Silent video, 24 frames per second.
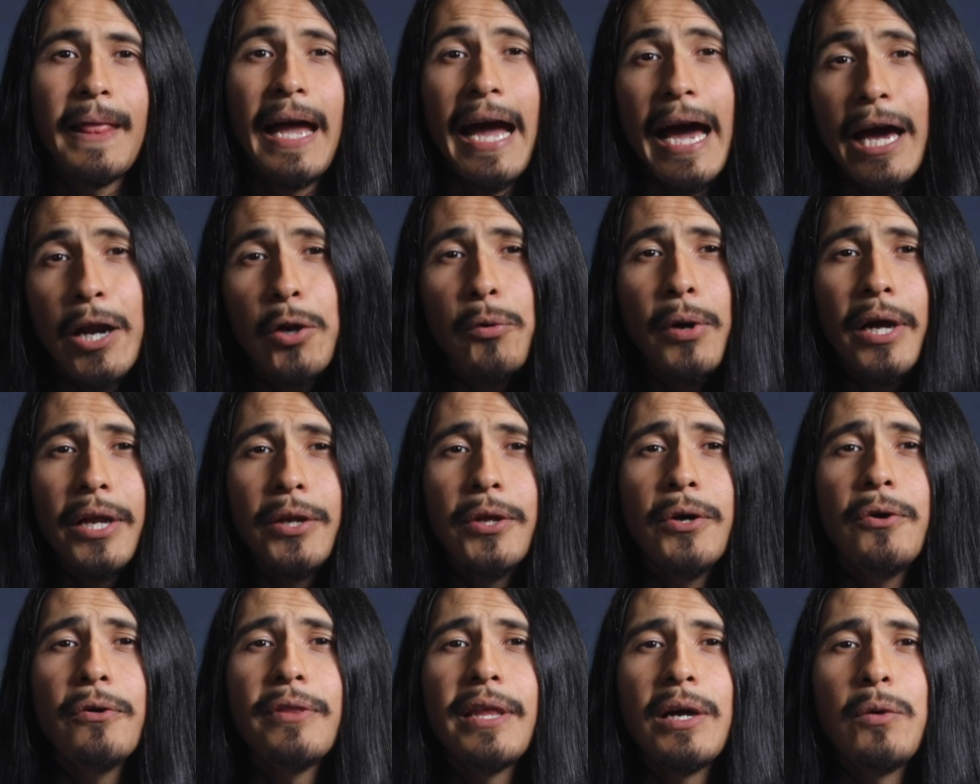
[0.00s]
How do I
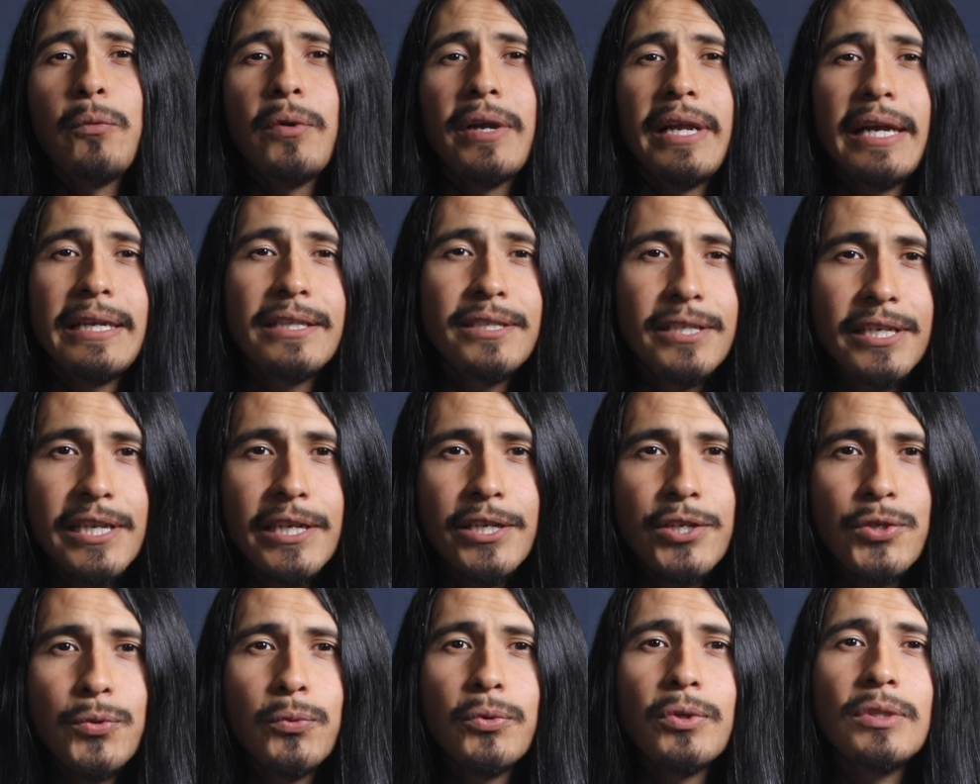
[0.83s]
know that what I
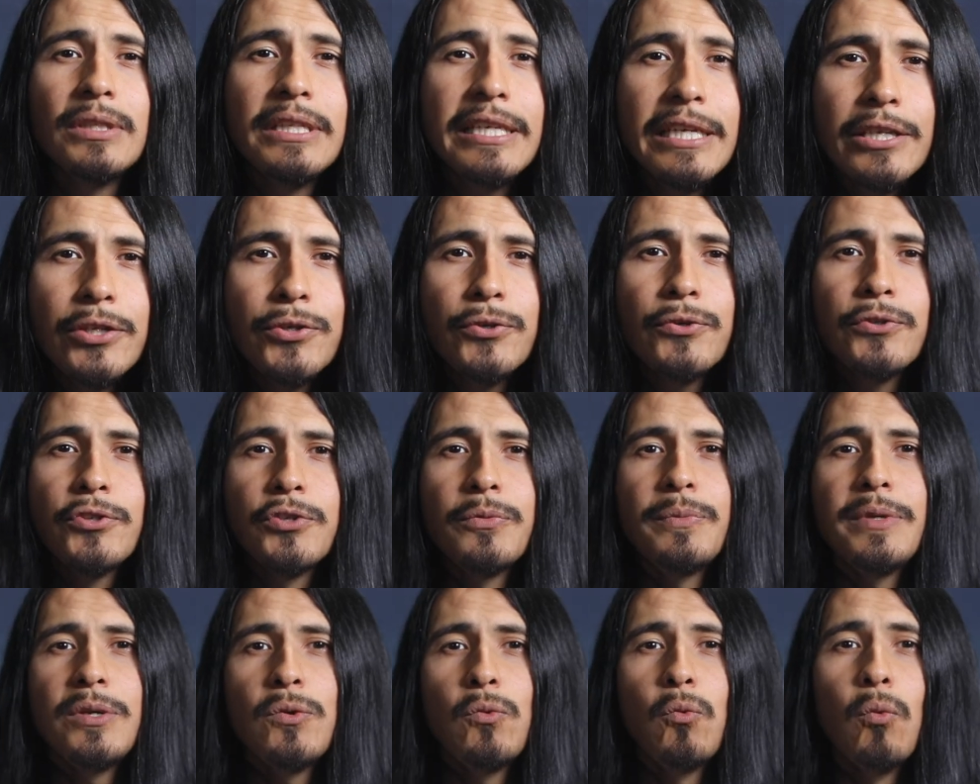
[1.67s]
teach will lead you
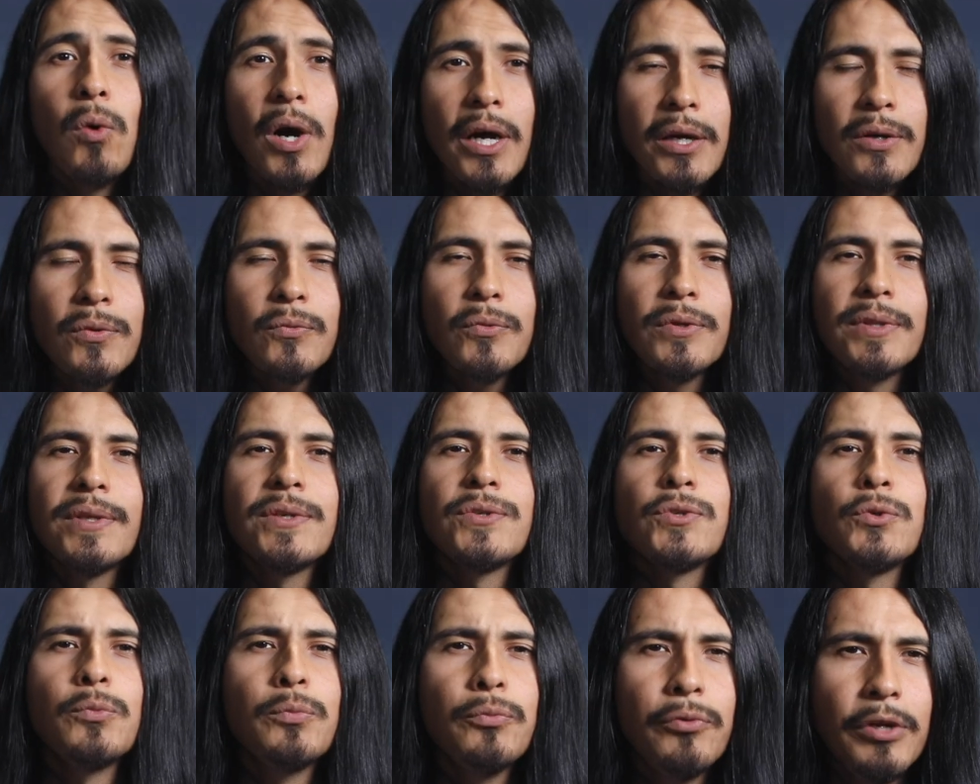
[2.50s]
to be one with the
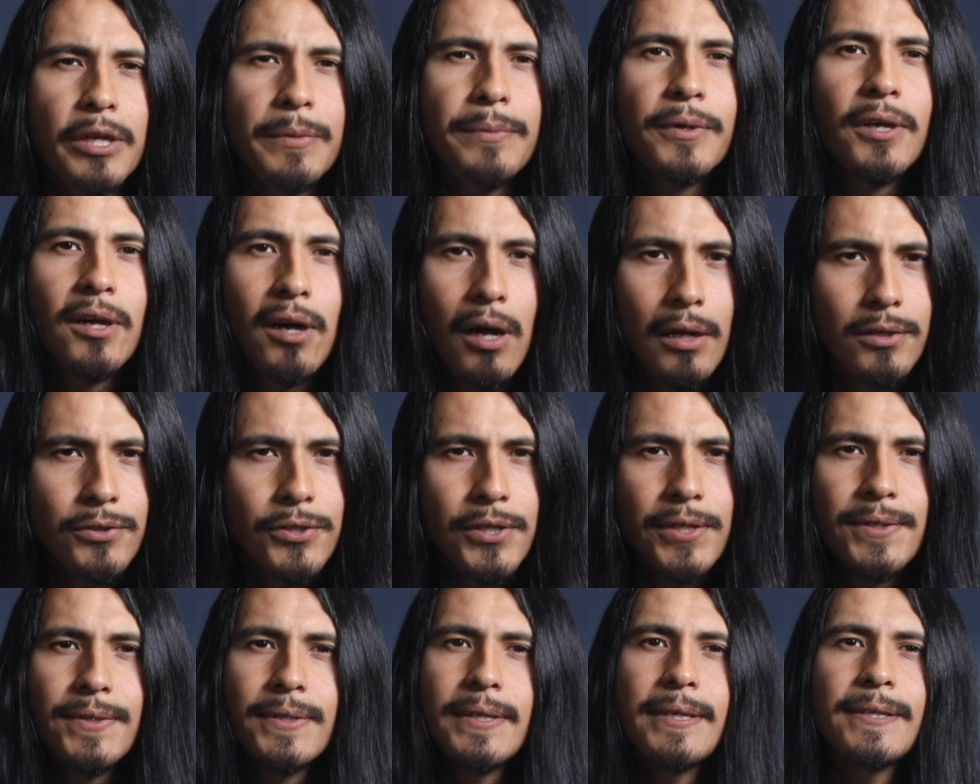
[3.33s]
Supreme
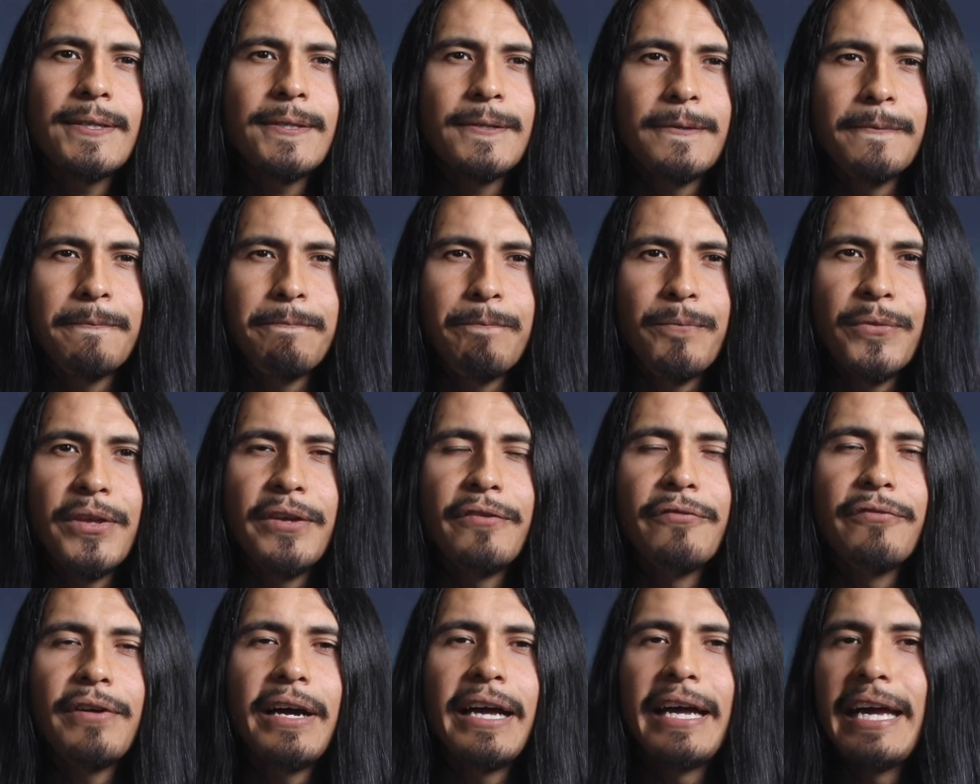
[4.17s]
Consciousness
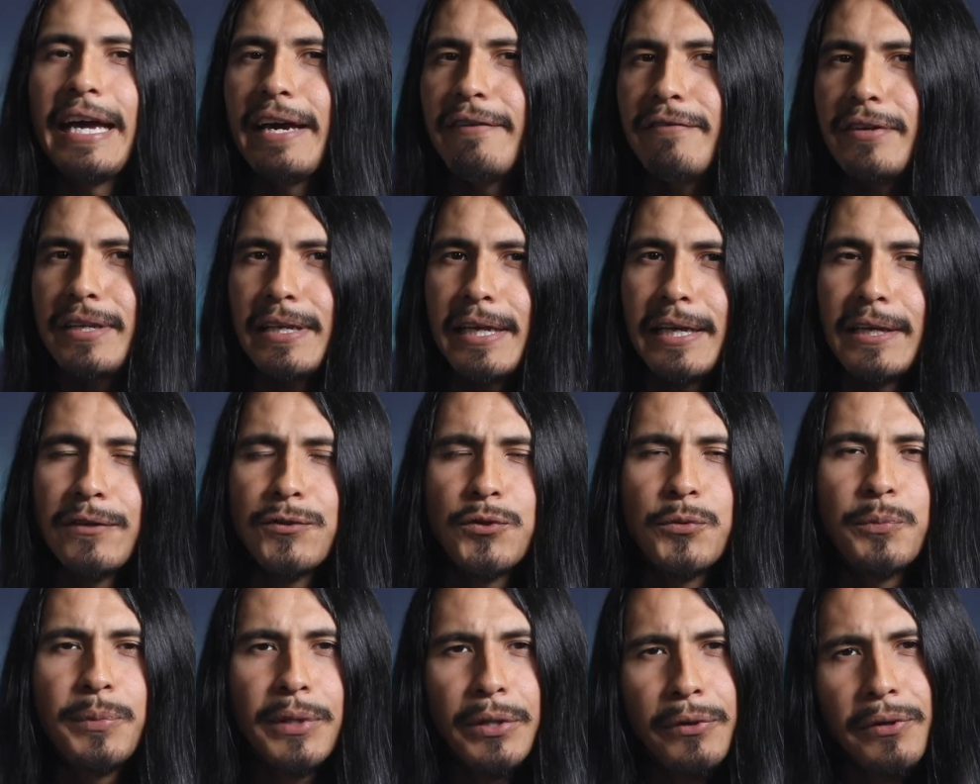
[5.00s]
if I haven't
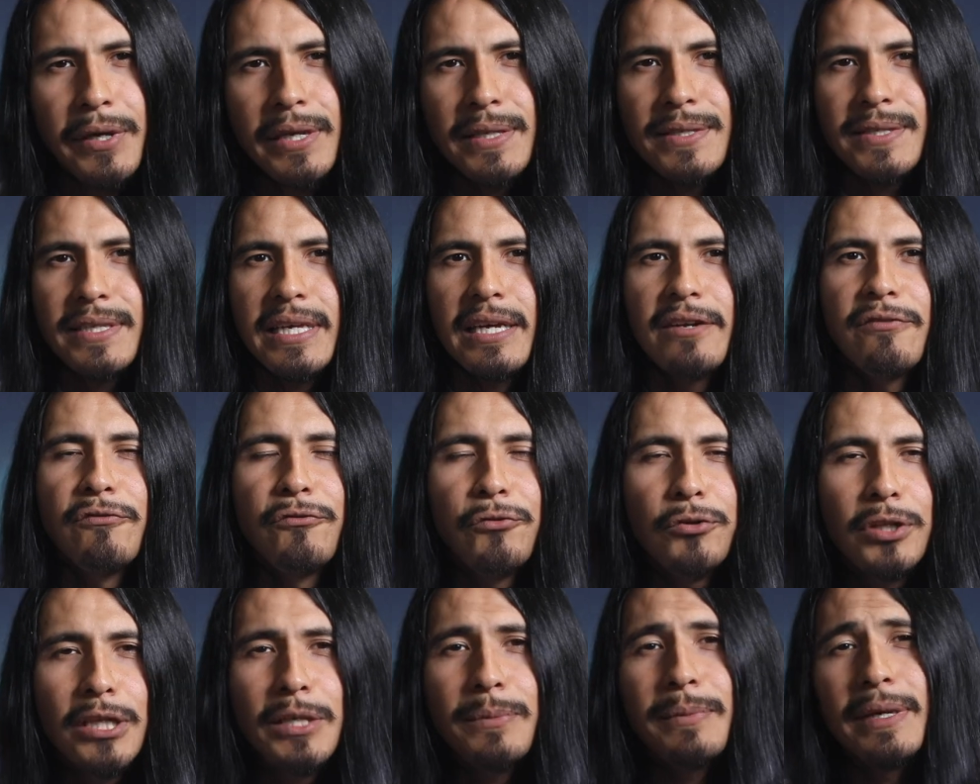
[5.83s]
experienced that
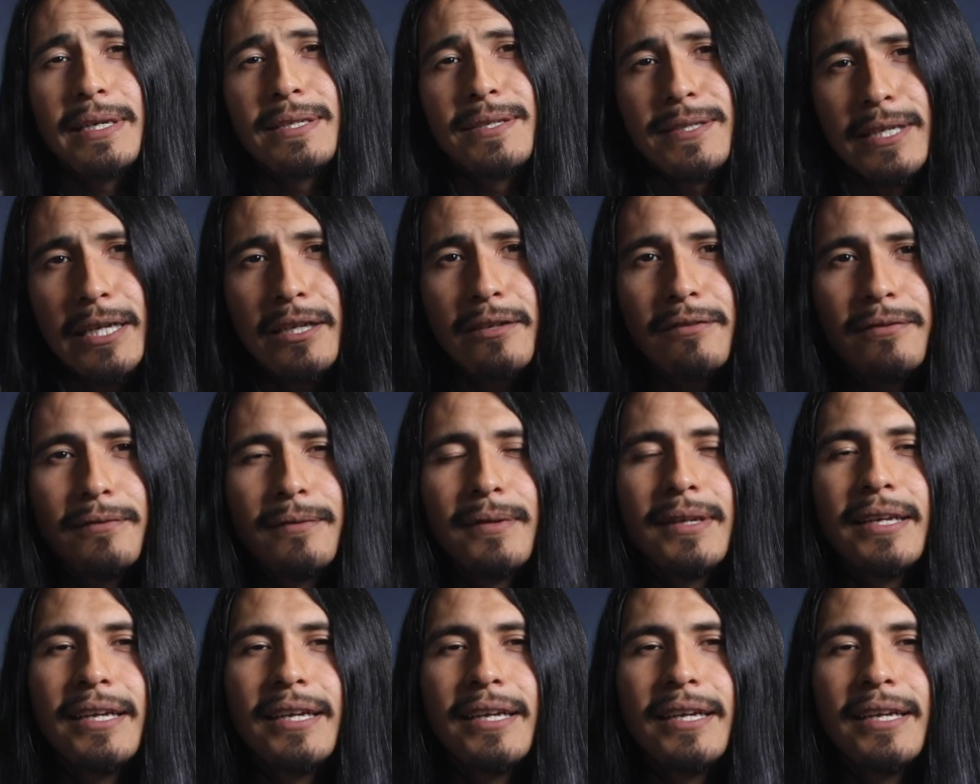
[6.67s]
fully myself?